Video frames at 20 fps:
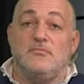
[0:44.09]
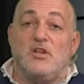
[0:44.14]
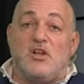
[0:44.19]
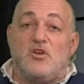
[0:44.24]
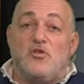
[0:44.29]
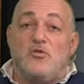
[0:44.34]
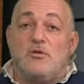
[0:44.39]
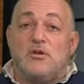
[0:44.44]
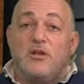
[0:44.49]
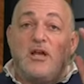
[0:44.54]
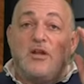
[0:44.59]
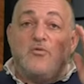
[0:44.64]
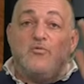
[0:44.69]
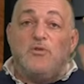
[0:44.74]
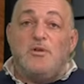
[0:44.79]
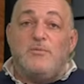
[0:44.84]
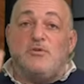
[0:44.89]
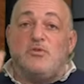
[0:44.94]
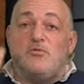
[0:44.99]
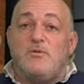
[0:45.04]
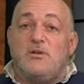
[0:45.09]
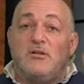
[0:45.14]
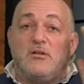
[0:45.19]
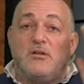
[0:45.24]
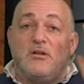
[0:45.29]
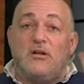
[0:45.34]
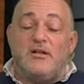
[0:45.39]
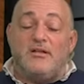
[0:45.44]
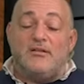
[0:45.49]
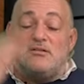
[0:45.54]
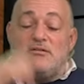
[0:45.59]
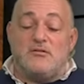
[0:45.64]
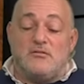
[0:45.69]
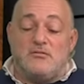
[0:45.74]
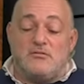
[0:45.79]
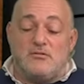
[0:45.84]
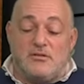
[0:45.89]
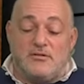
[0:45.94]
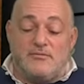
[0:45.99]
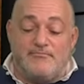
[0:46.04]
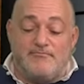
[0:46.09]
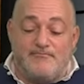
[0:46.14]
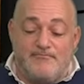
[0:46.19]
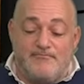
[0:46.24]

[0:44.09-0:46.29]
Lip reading: Got to read between the lines. Hold on.